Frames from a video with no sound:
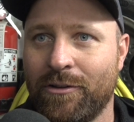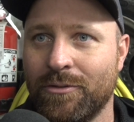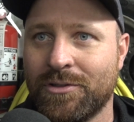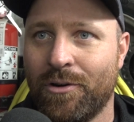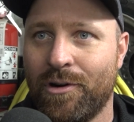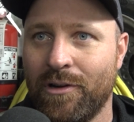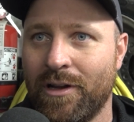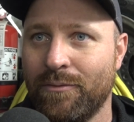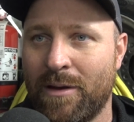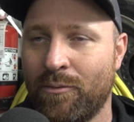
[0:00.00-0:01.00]
close call,
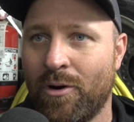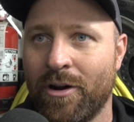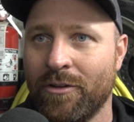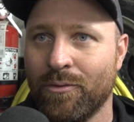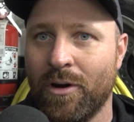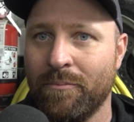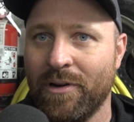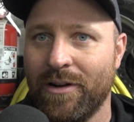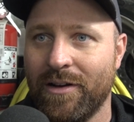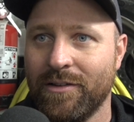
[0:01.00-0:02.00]
uh, maybe one other one.
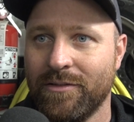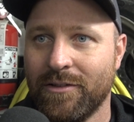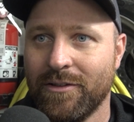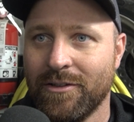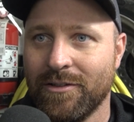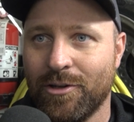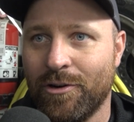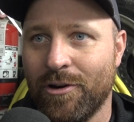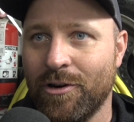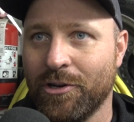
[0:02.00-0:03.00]
But uh, all
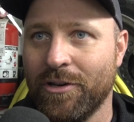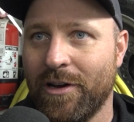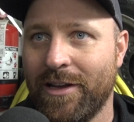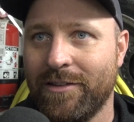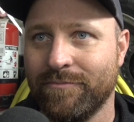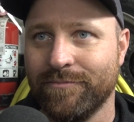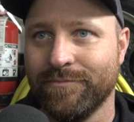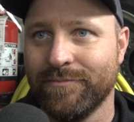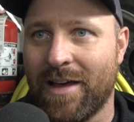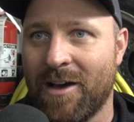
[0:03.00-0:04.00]
in all, a good night,
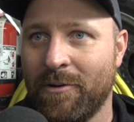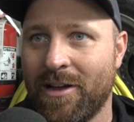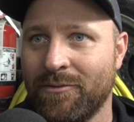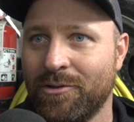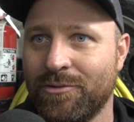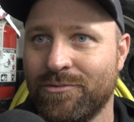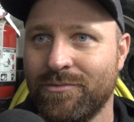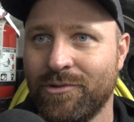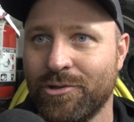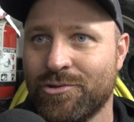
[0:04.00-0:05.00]
and happy to have a good
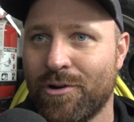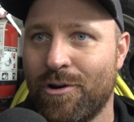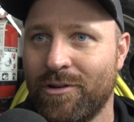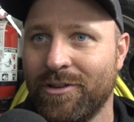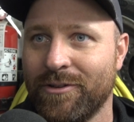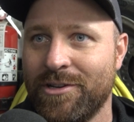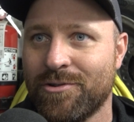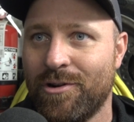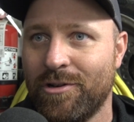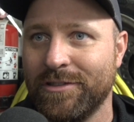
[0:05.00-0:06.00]
good draw and the
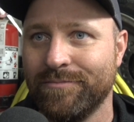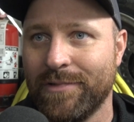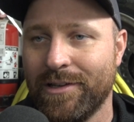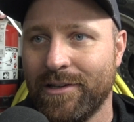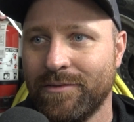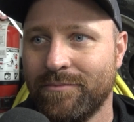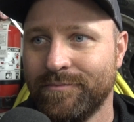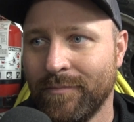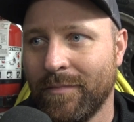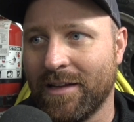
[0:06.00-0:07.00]
redraw, and uh,
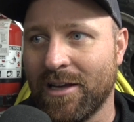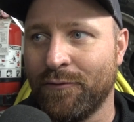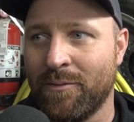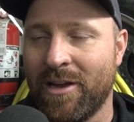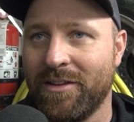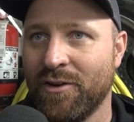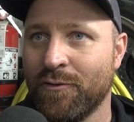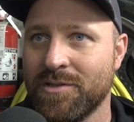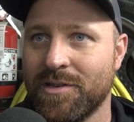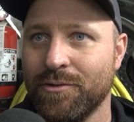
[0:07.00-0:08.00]
that definitely made a
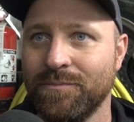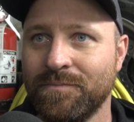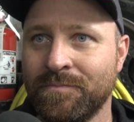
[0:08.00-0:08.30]
difference too.